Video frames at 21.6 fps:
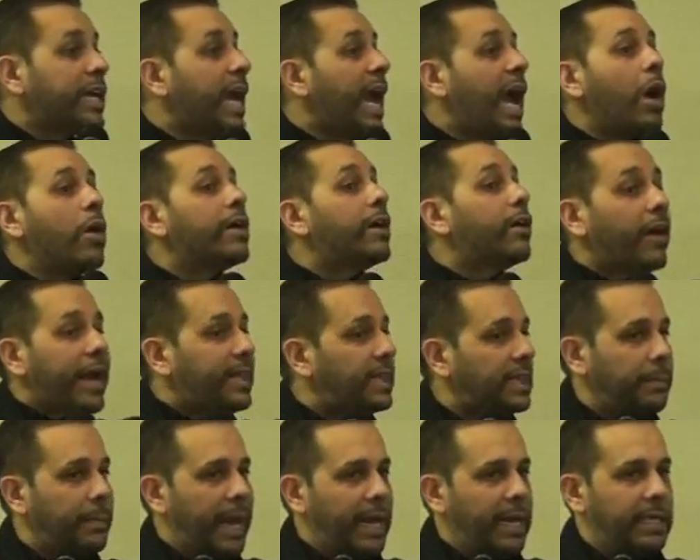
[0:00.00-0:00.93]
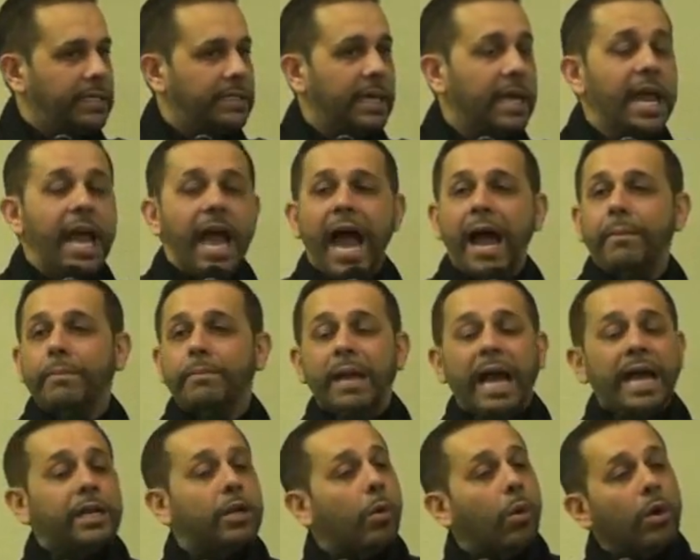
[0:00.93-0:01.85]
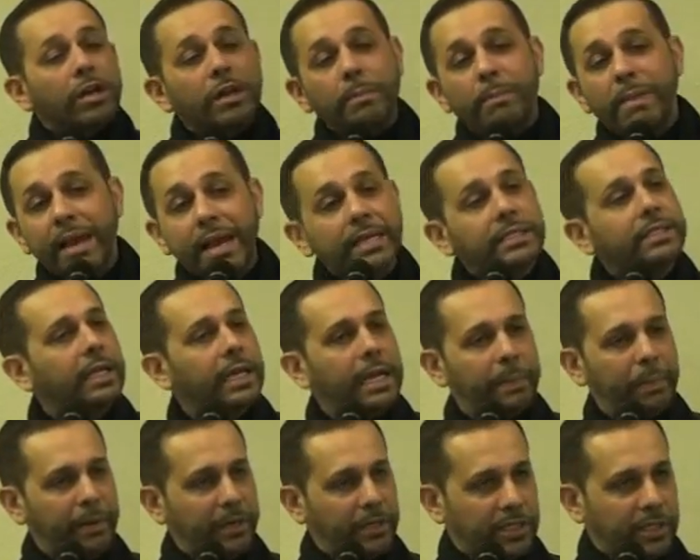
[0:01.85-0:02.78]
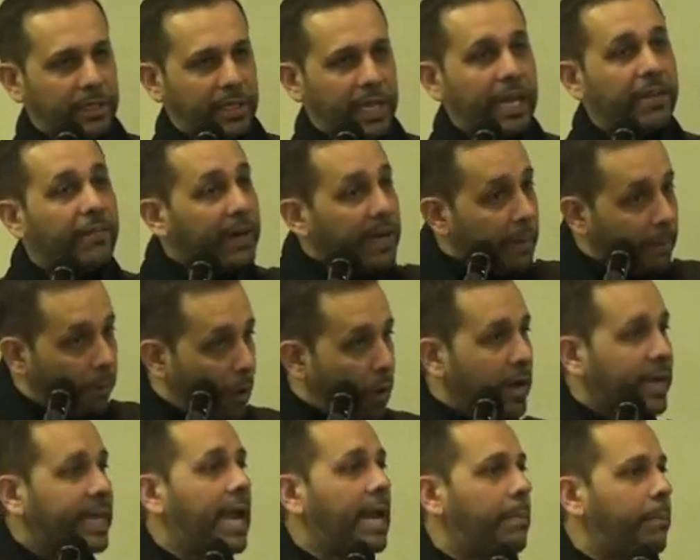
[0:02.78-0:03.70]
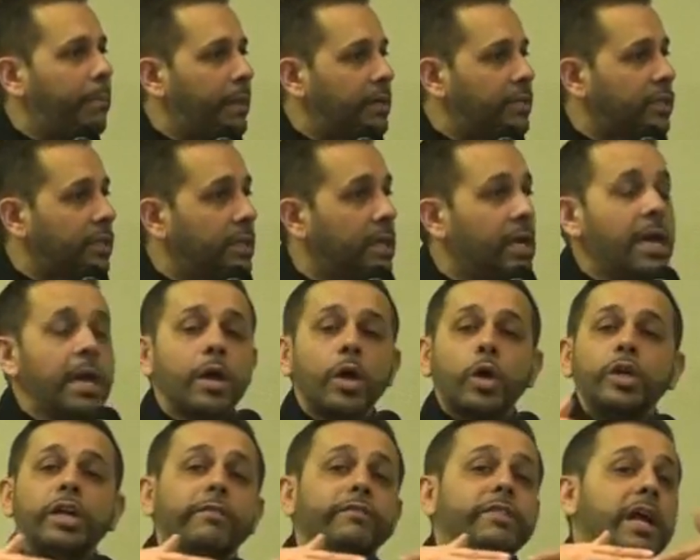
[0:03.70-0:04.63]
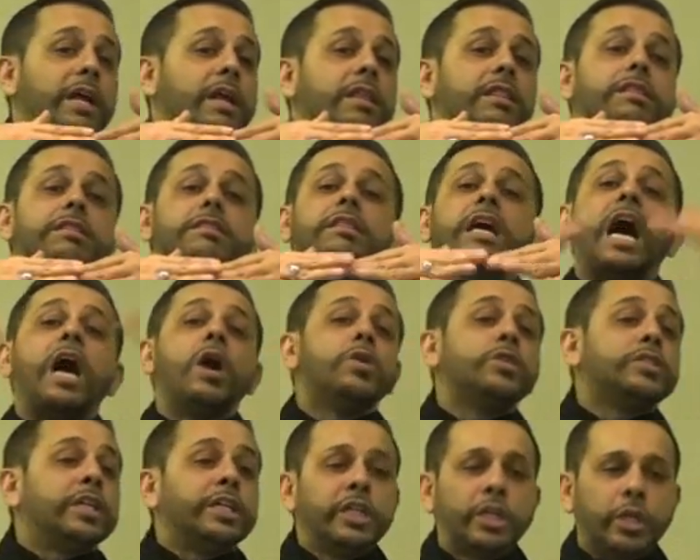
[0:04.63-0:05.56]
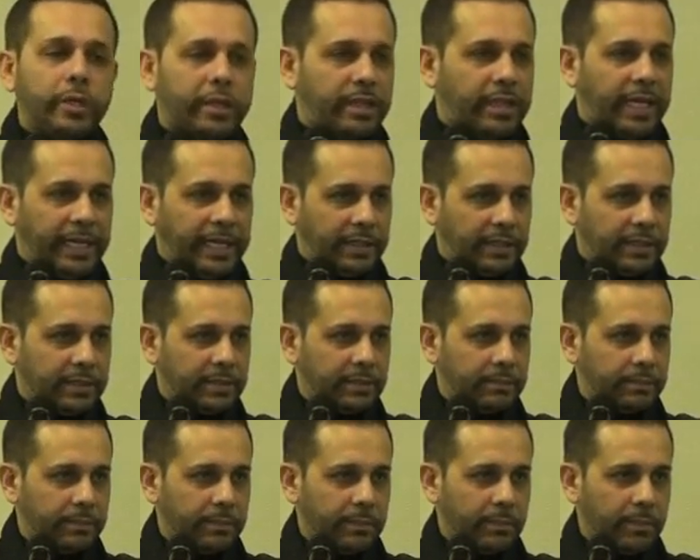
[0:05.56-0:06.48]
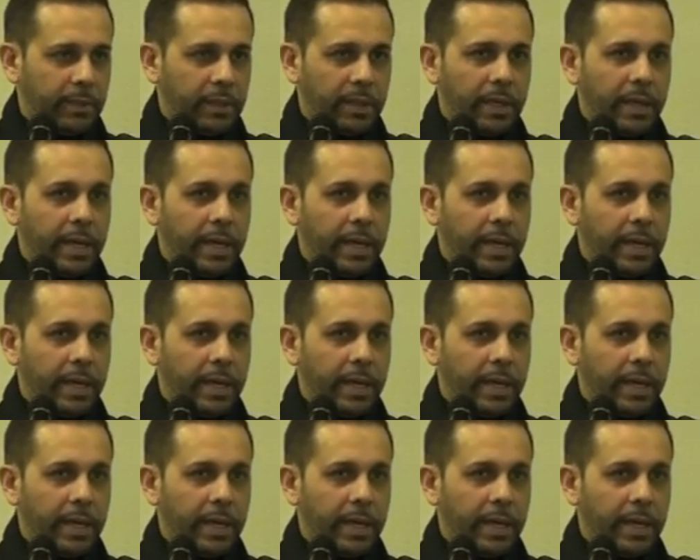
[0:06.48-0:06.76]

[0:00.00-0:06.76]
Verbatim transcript: I don't care how great the man is. I'm, I don't want to belittle a person. Even a born-again person could have done a thousand good things.